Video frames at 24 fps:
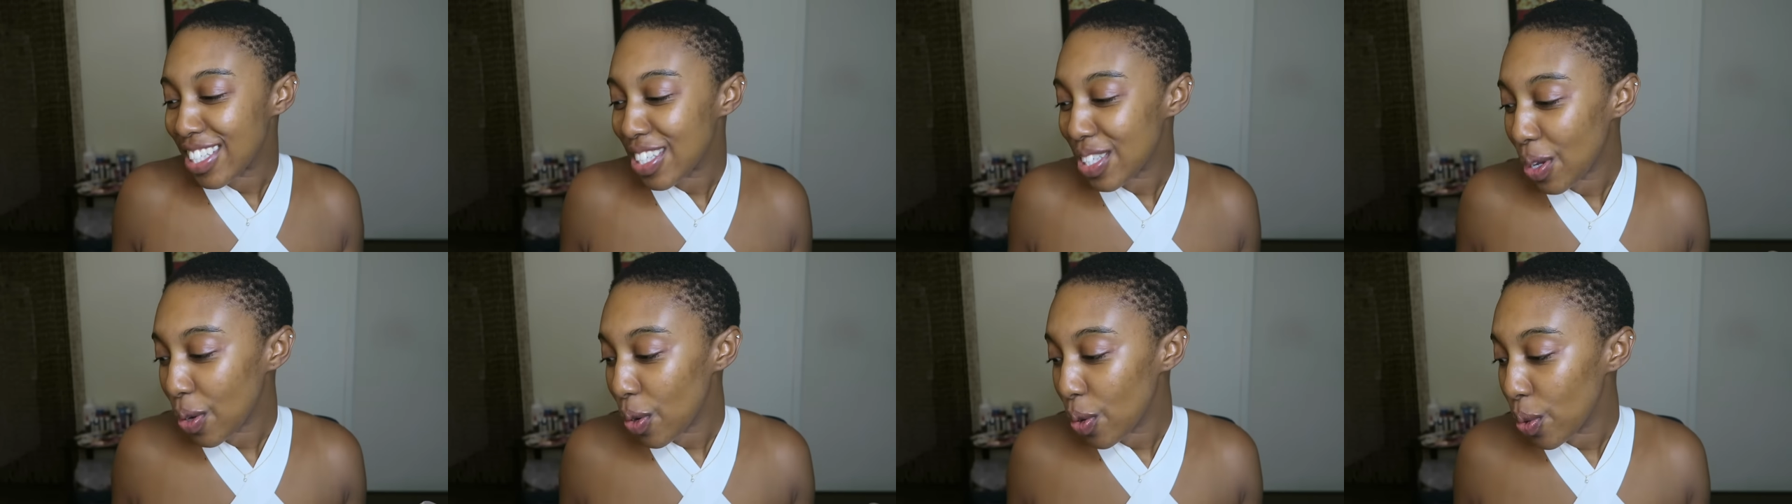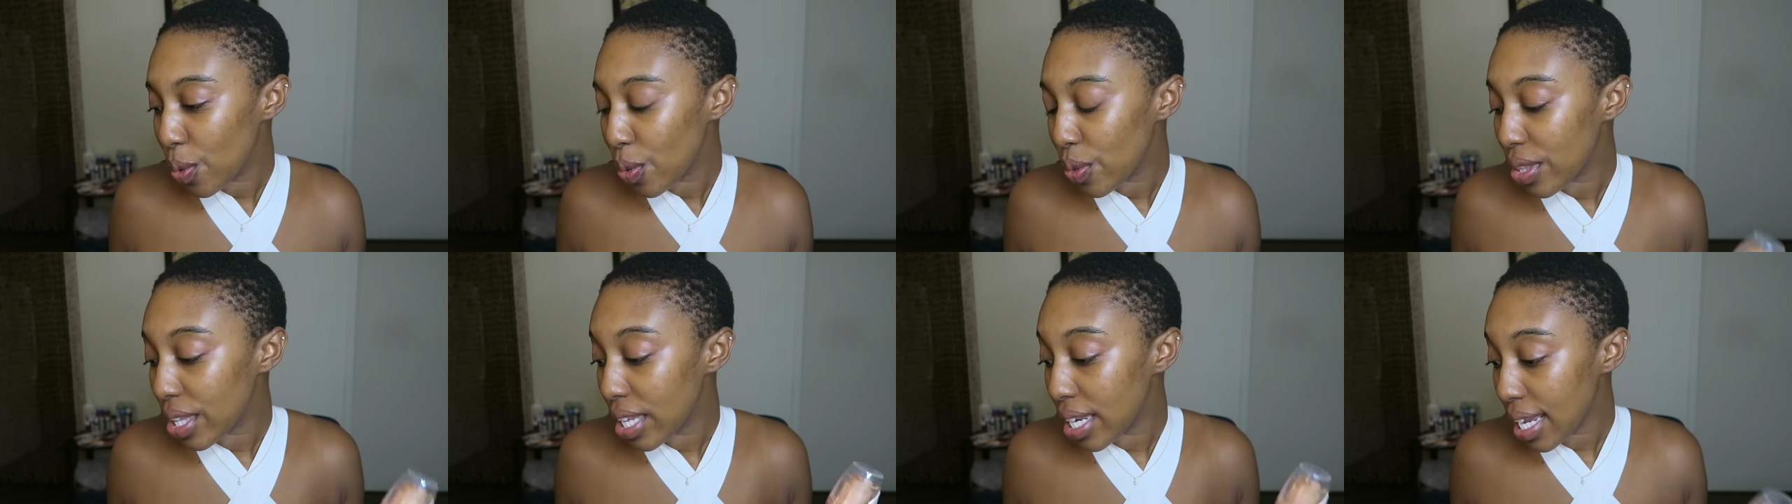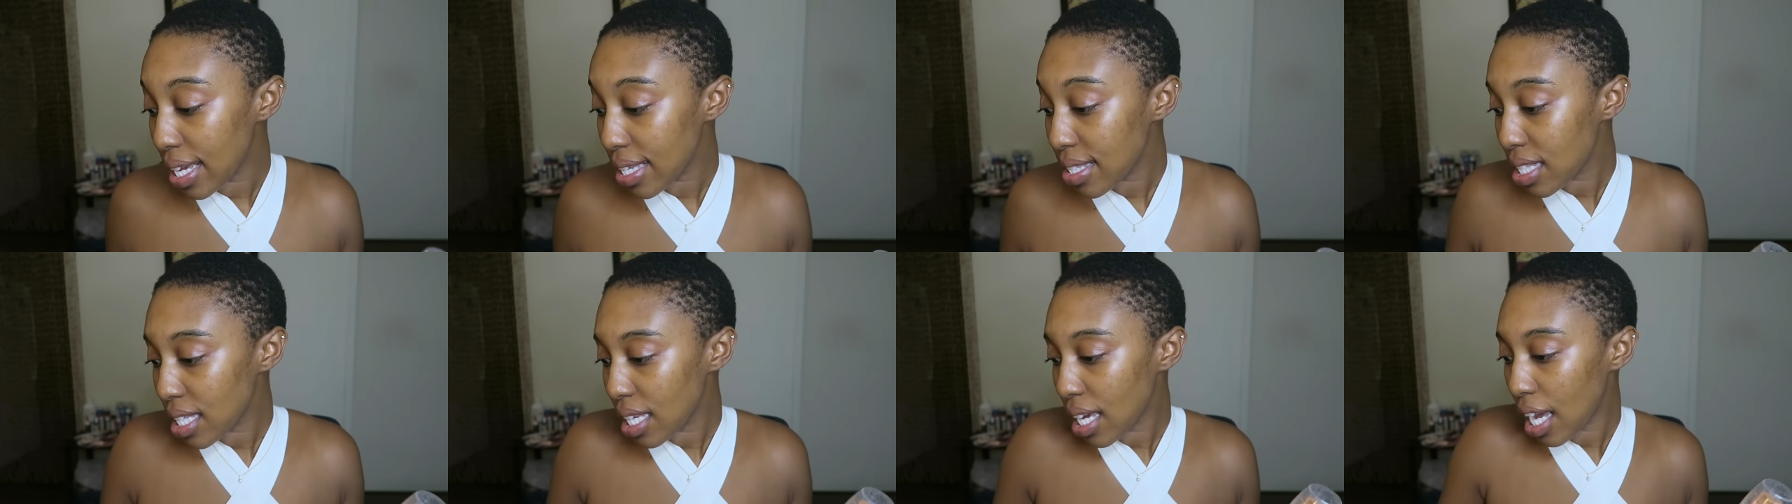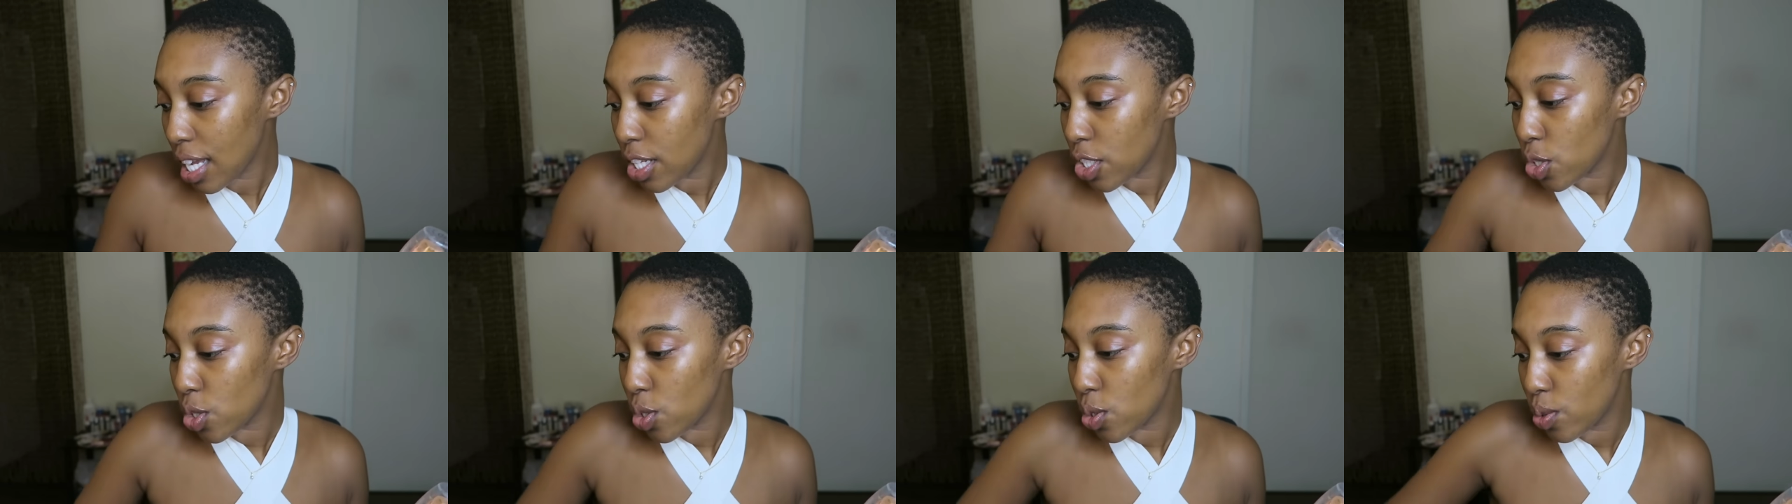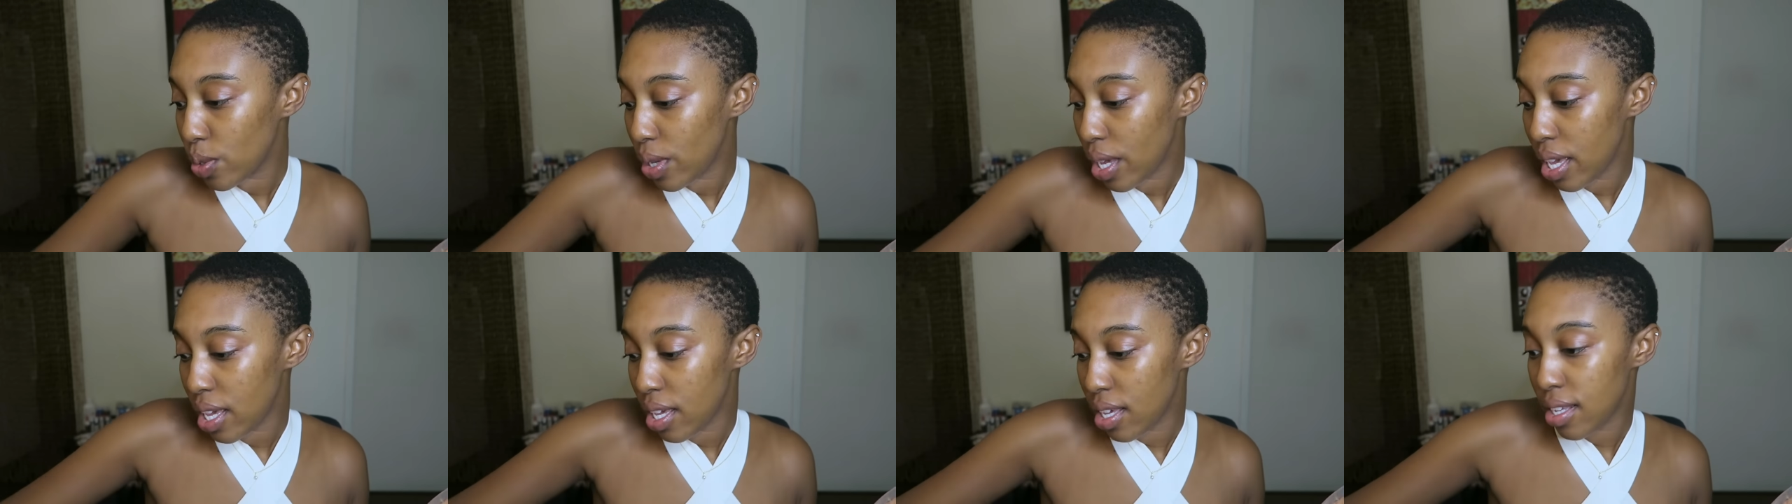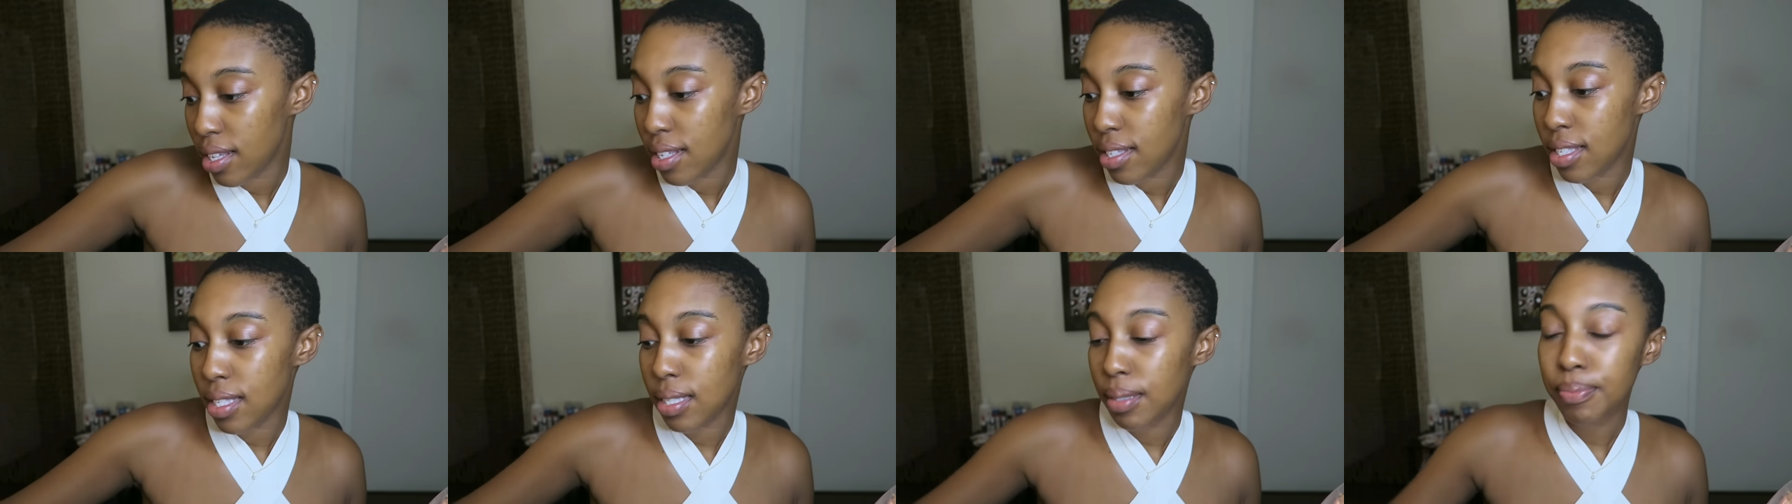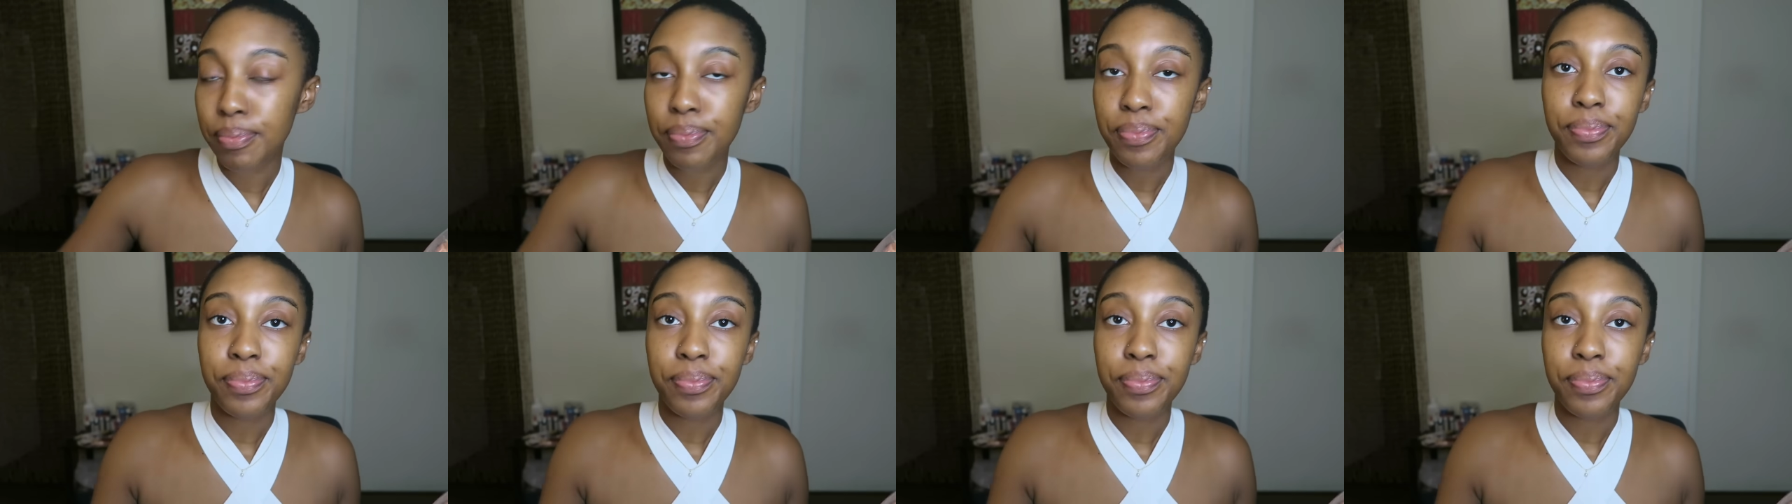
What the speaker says: so the next thing I do is